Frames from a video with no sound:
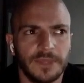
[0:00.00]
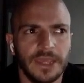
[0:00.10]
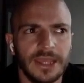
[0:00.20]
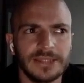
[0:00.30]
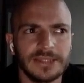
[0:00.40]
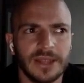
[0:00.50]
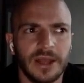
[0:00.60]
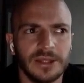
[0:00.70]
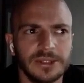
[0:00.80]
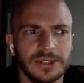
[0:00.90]
that's
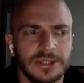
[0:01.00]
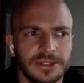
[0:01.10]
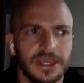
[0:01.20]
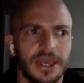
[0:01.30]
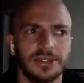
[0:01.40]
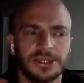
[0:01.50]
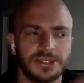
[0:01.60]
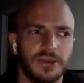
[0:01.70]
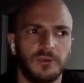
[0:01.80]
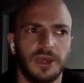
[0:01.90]
honestly, to kind of
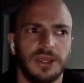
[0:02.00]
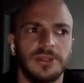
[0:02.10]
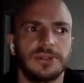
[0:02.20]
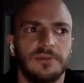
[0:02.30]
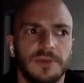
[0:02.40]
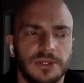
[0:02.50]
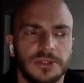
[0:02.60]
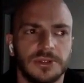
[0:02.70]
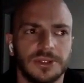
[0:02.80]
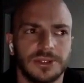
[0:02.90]
segue into
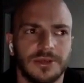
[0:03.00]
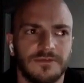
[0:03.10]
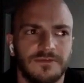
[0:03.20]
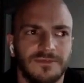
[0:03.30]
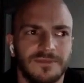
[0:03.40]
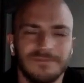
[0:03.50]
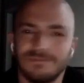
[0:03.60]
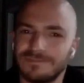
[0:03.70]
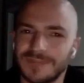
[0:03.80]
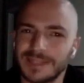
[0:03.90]
ministry stuff,
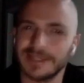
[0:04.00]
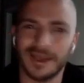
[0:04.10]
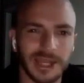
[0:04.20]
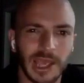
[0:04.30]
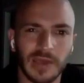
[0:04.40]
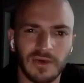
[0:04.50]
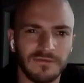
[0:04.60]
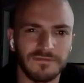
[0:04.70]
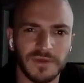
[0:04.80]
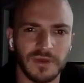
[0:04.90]
that's kind of how
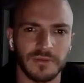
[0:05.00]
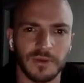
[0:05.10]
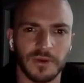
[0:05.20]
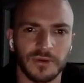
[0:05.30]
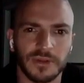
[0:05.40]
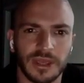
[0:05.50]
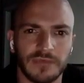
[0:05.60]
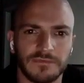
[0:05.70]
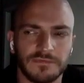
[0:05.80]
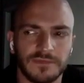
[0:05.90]
I felt my whole
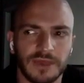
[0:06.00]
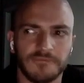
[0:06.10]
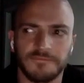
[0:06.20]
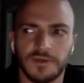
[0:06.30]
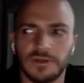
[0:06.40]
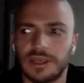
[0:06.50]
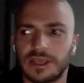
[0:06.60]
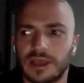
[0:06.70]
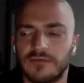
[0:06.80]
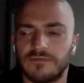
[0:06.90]
life. I felt
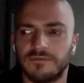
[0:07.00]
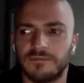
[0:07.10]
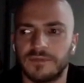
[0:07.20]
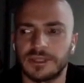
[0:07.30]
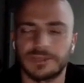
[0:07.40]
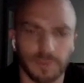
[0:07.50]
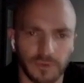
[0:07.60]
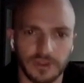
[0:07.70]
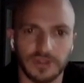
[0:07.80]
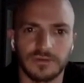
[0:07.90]
like I've been
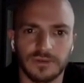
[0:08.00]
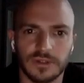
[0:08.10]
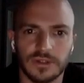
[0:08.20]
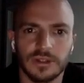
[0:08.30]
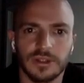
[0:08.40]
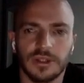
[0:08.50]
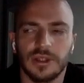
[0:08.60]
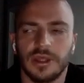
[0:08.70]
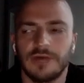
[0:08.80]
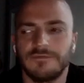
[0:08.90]
exploited.
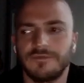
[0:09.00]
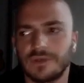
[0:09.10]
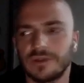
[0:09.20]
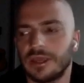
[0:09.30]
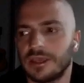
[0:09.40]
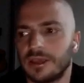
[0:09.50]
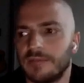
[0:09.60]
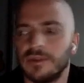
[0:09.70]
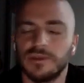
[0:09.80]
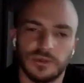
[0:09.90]
I felt like
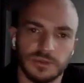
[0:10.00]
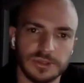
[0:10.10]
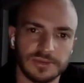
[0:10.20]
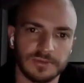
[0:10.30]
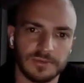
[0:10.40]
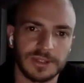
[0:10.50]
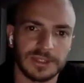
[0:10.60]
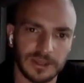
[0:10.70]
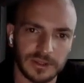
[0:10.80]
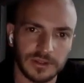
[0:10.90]
I've been used for my
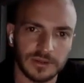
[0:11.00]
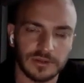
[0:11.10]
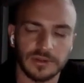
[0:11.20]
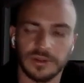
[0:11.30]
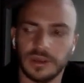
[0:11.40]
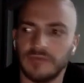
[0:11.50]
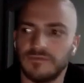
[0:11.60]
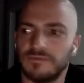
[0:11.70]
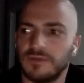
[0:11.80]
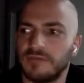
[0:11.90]
talent.
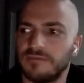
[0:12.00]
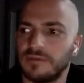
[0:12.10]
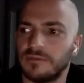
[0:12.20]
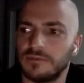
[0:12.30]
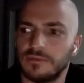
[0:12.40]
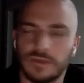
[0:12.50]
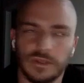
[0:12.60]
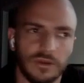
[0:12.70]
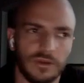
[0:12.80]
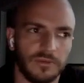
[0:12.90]
I've been,
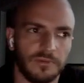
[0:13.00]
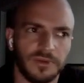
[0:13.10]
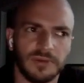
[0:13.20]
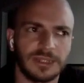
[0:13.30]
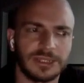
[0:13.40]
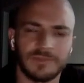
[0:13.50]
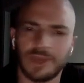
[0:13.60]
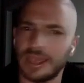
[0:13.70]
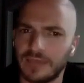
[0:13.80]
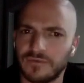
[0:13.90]
you know, pretty much
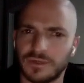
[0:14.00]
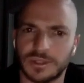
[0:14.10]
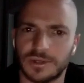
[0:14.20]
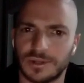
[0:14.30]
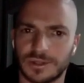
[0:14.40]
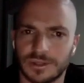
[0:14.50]
by every church.